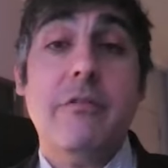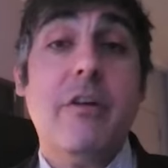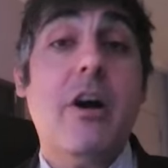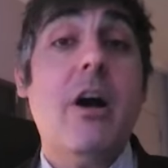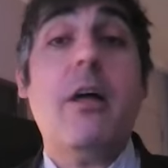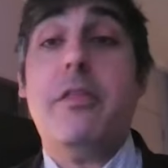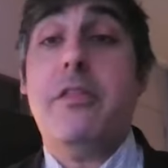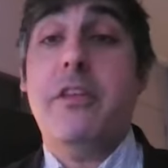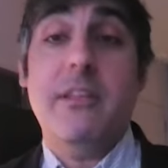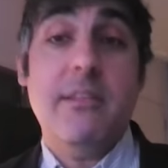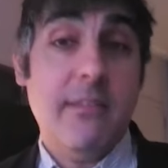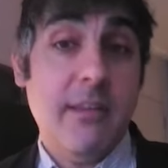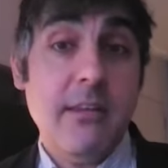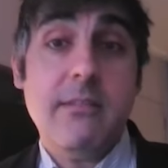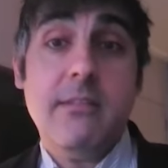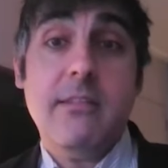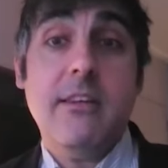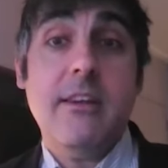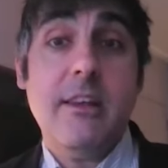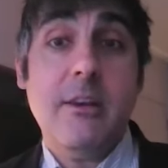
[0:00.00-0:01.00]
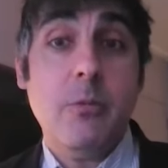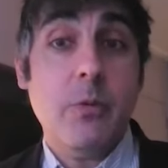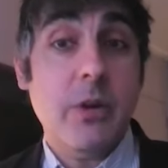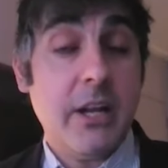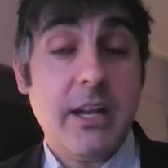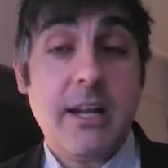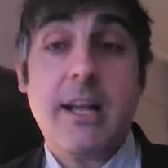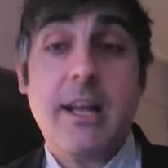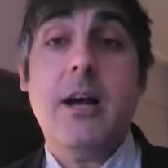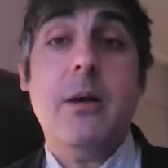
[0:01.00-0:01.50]
of authenticity when
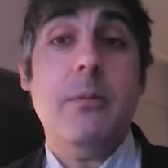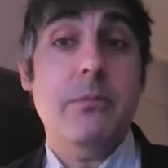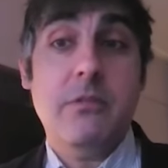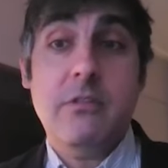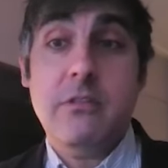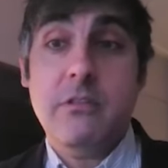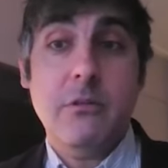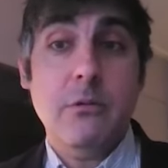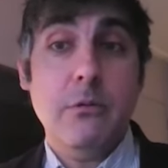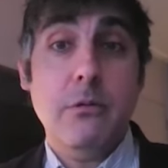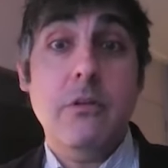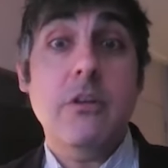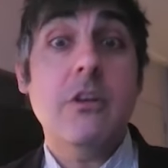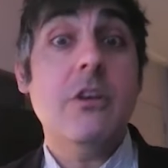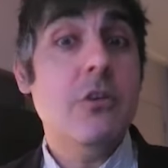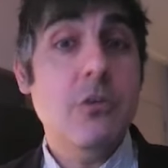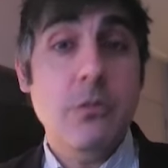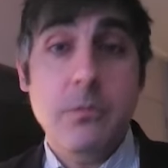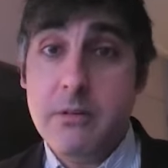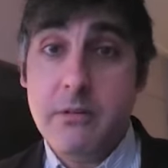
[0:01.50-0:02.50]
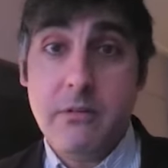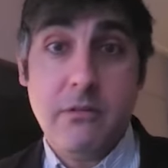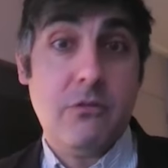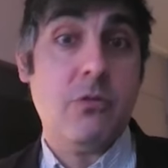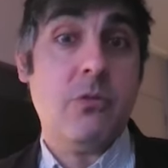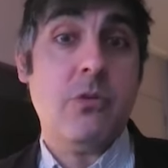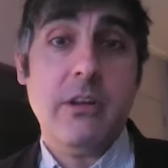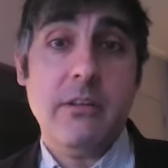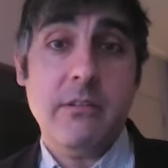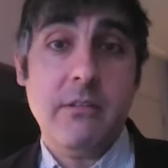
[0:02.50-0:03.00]
it comes to the human
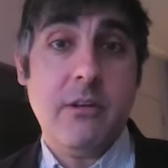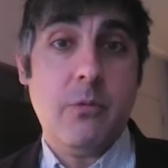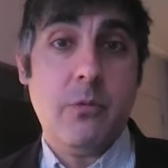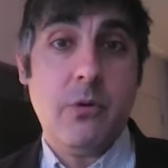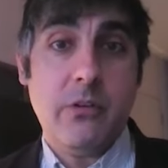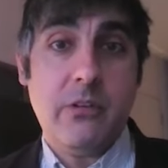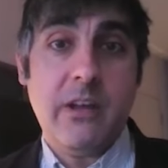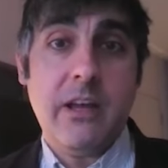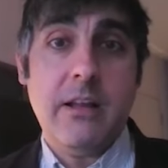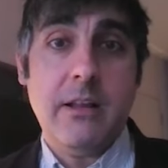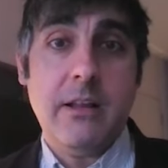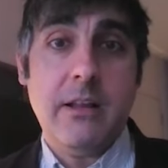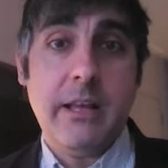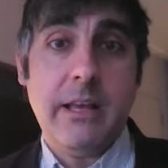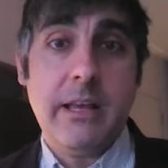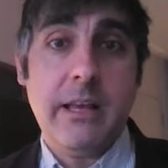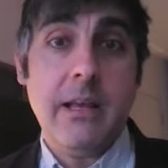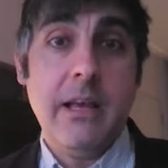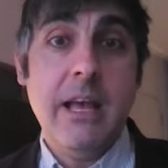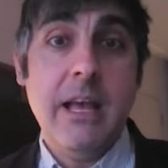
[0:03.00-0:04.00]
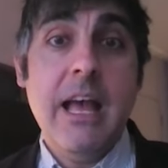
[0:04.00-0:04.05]
stories that we're telling,